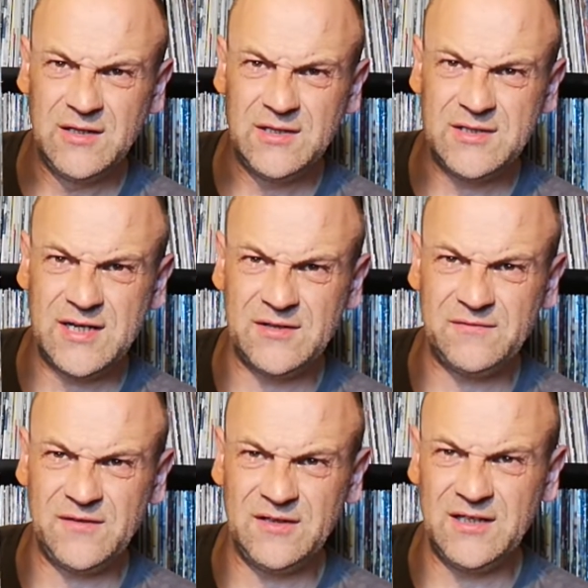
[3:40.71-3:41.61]
jazz
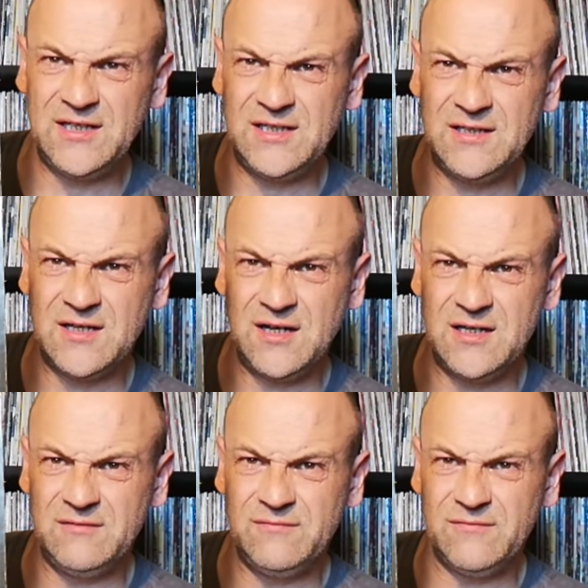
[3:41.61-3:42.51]
funky kind
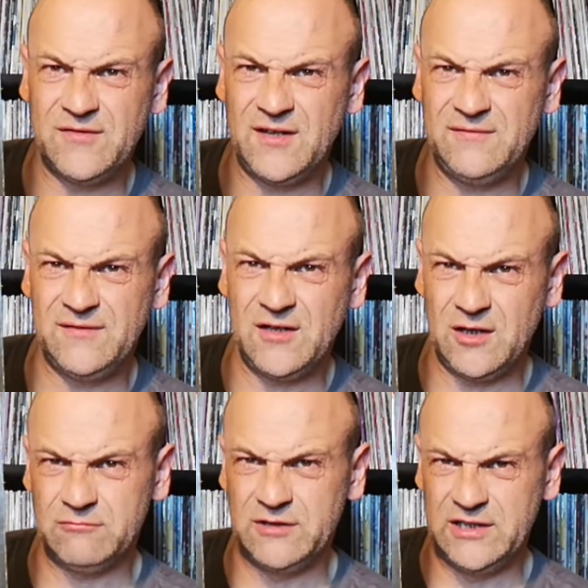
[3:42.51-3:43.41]
of stuff that I
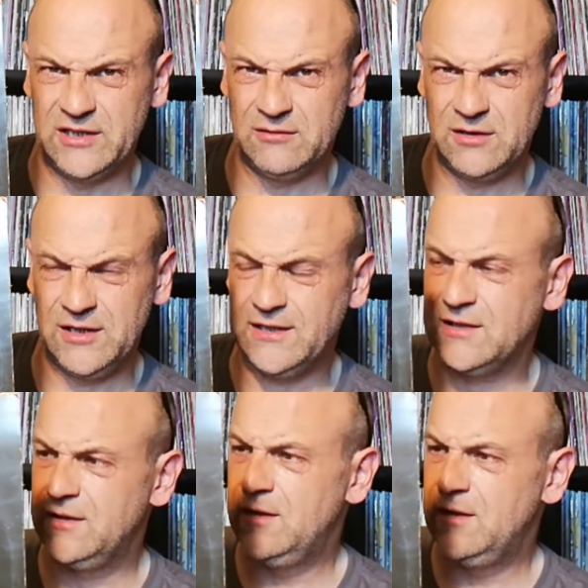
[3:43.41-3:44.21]
really don't like.